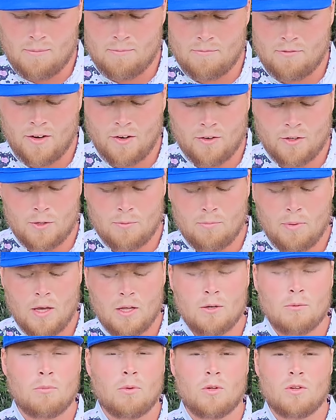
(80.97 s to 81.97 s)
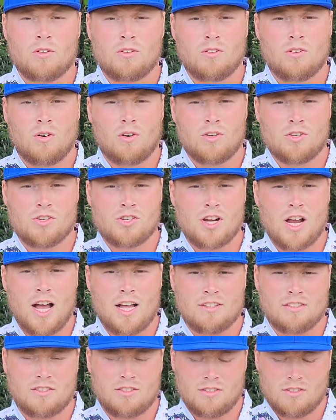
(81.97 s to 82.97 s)
Very dependable on
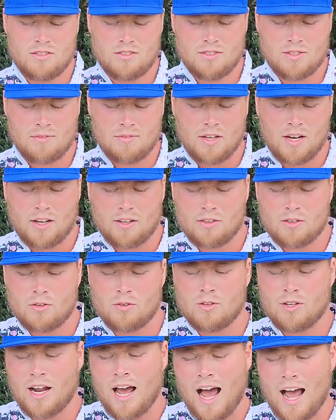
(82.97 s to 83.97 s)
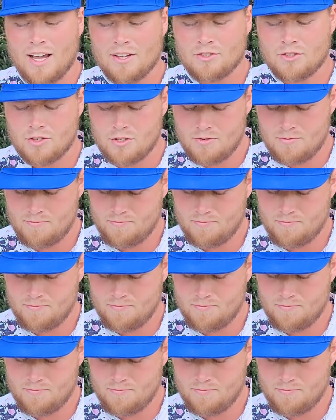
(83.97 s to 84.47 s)
shots, something I can throw on hyzer.